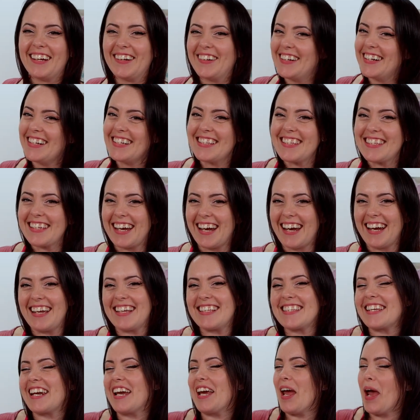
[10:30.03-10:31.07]
Here it is
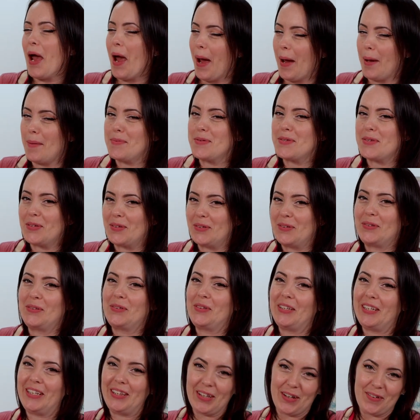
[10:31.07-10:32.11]
guys and I
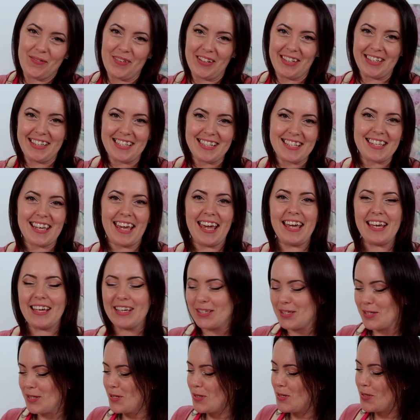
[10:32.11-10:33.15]
absolutely love it. This cake
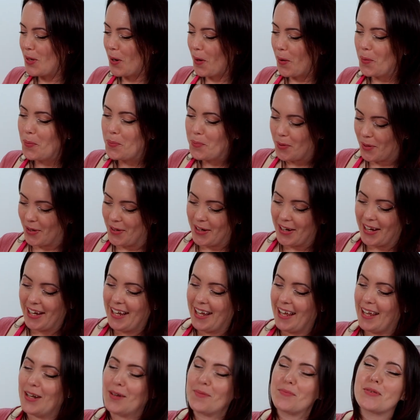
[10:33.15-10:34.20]
is so
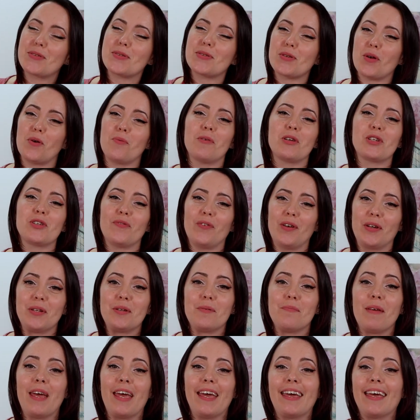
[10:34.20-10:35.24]
pretty and it was so much
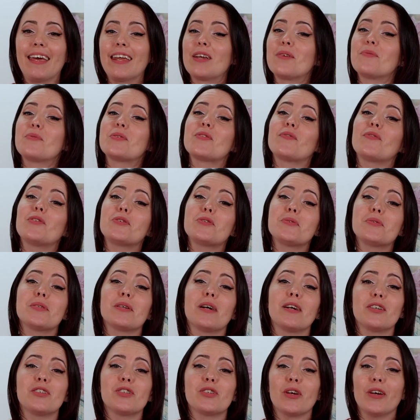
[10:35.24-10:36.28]
fun to make and it was for
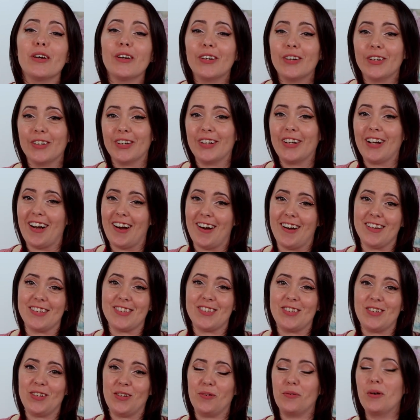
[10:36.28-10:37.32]
such a good
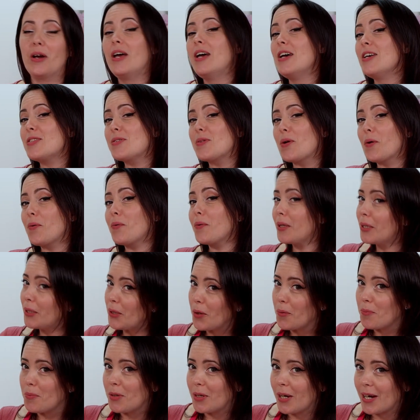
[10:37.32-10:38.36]
cause too. So I really
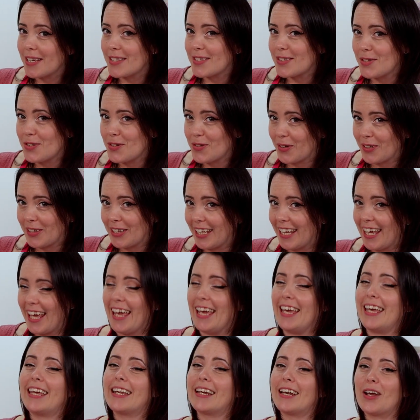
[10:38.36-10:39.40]
hope you guys enjoyed the
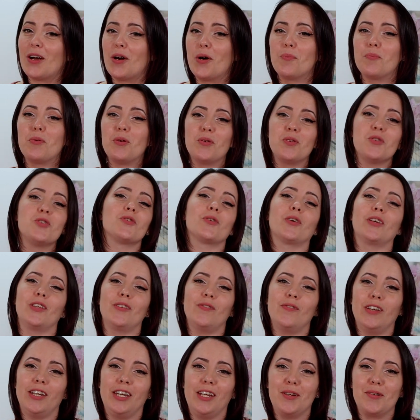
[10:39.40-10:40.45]
cake and I hope you enjoyed
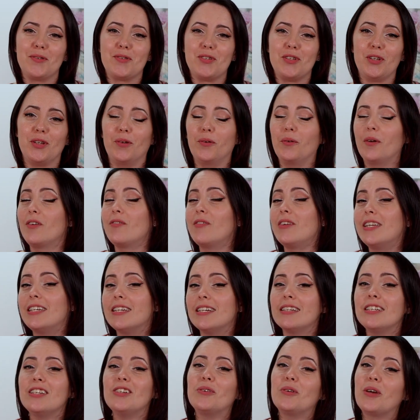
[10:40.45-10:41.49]
the video too. If you
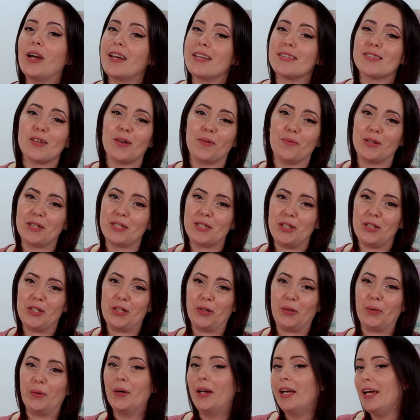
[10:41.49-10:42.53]
did, you guys know what to do.